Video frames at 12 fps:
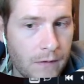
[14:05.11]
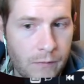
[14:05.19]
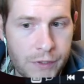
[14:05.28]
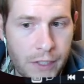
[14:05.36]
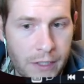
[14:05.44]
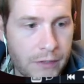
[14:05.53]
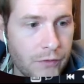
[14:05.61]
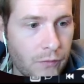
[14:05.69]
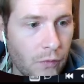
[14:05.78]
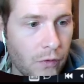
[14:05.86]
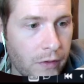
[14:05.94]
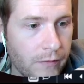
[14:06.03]
Wish I could do
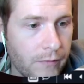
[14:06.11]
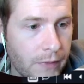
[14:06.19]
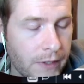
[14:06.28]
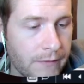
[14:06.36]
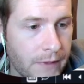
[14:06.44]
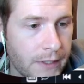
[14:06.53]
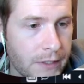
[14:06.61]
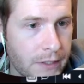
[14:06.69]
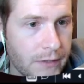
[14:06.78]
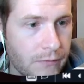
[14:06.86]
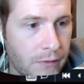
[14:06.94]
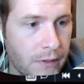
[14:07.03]
more, but that's
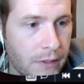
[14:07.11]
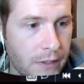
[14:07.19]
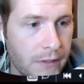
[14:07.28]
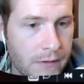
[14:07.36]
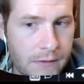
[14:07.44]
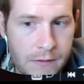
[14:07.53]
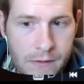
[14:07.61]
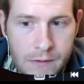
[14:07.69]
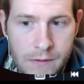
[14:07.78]
just what it is.